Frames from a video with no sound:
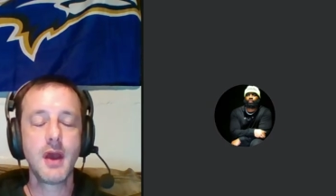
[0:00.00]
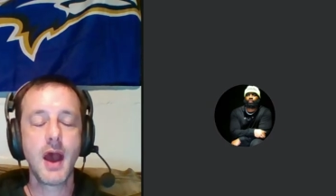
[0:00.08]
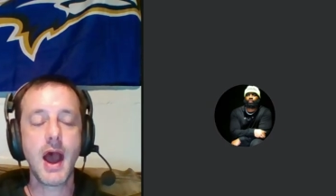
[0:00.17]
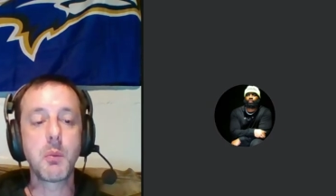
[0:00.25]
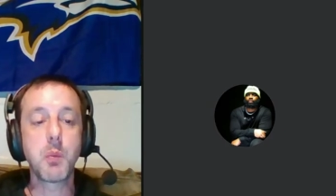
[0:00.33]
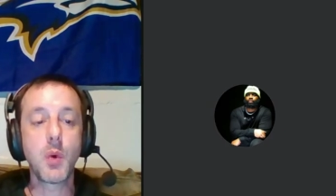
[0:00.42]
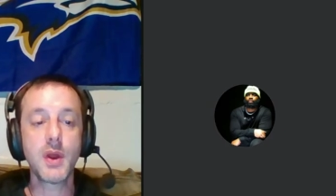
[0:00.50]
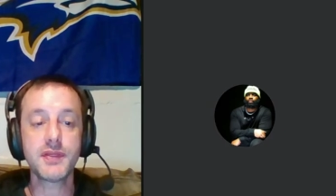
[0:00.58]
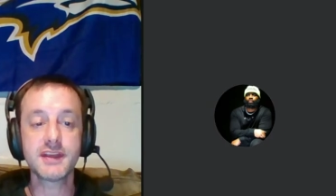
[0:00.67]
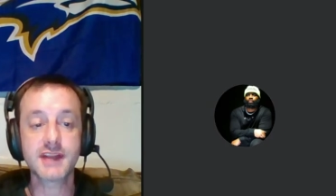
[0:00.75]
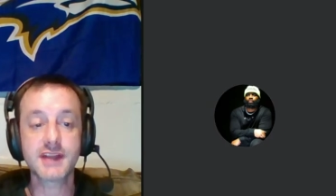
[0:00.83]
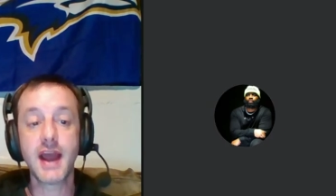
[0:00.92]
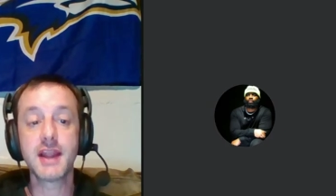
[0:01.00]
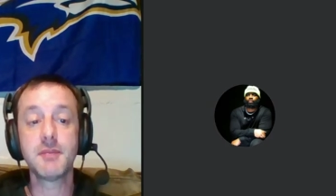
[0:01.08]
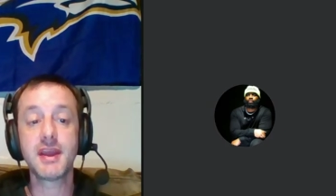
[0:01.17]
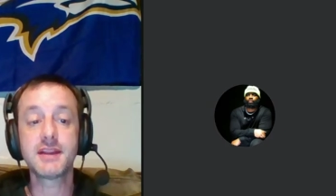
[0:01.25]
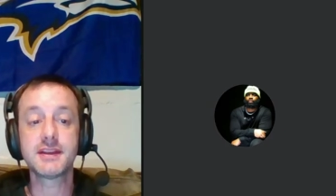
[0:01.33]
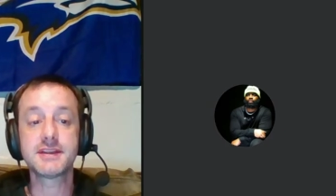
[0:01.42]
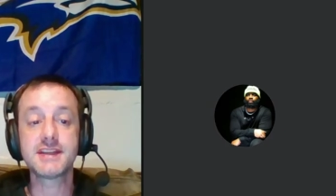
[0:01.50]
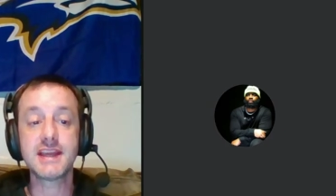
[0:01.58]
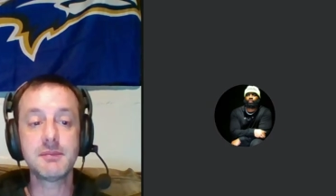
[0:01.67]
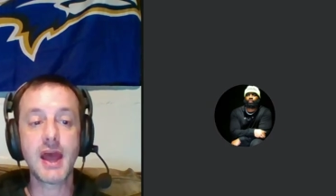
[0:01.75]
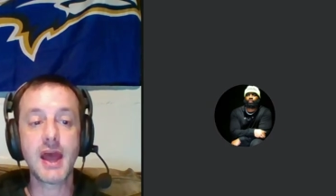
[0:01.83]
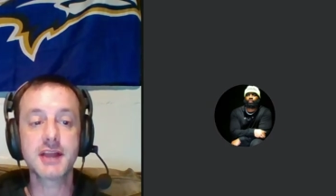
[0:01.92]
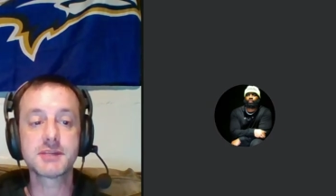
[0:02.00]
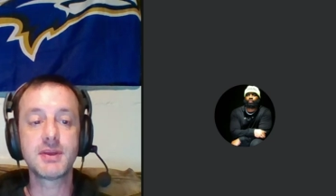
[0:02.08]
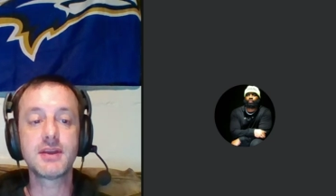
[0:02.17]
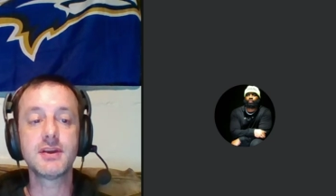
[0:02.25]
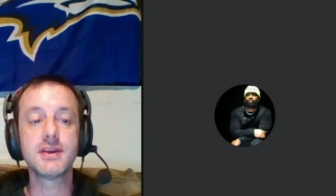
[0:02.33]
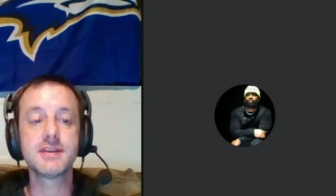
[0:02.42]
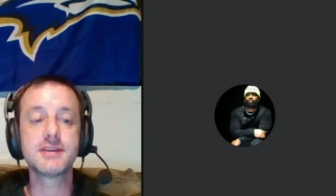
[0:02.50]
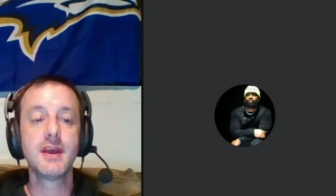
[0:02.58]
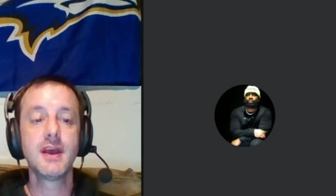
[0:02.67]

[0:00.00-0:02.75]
I want this guy to make the team Knox because